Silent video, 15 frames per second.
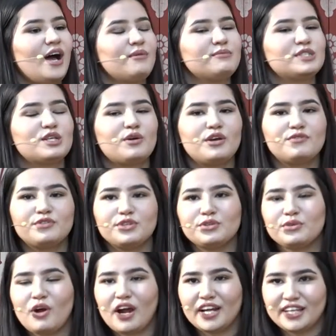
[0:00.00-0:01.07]
So if
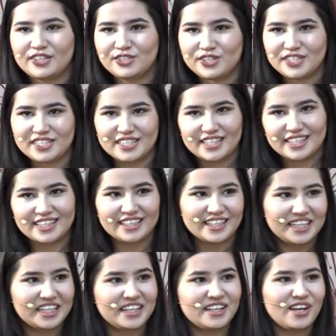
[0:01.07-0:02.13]
you are interested and
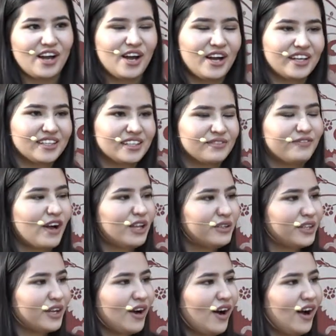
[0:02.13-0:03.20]
keen on
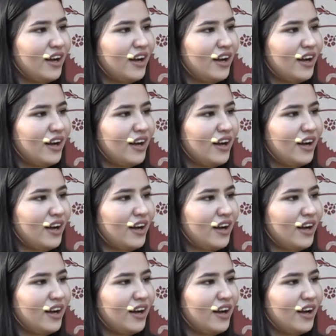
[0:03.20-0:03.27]
following